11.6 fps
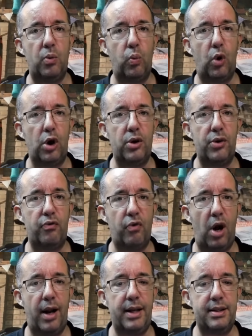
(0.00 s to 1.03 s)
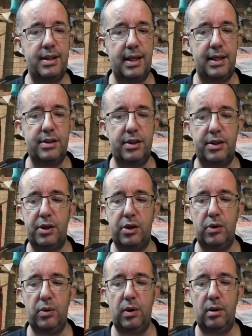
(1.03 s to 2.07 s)
what the right thing to
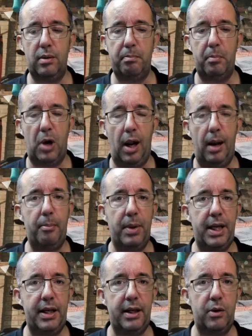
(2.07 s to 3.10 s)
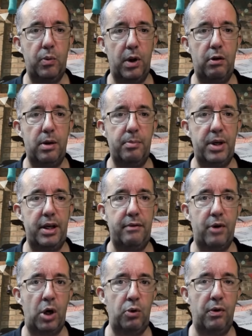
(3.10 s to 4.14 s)
do might be, whether it be
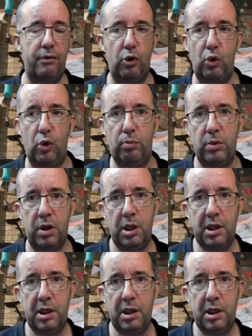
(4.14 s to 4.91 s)
vote reform,